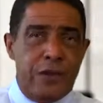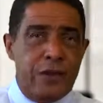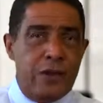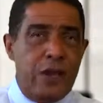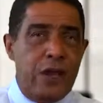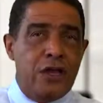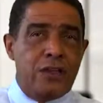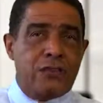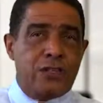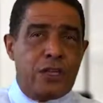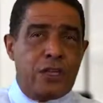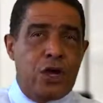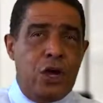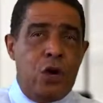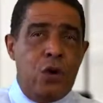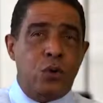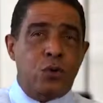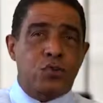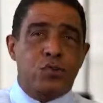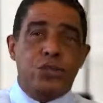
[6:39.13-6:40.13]
Now, as a
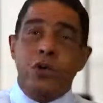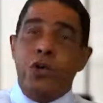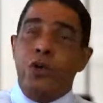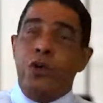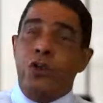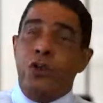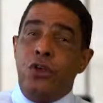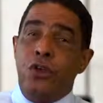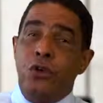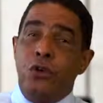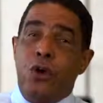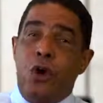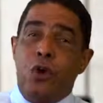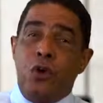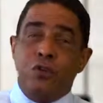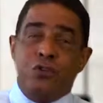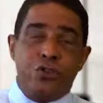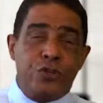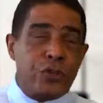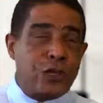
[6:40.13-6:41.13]
coach, you
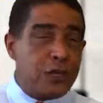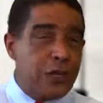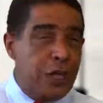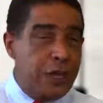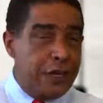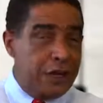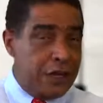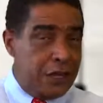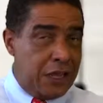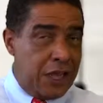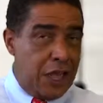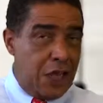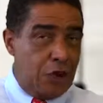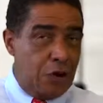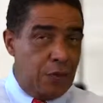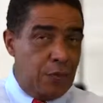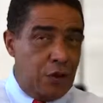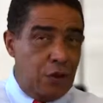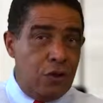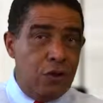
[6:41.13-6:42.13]
hold your client
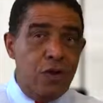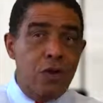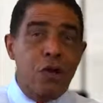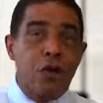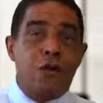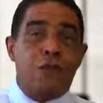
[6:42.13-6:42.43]
accountable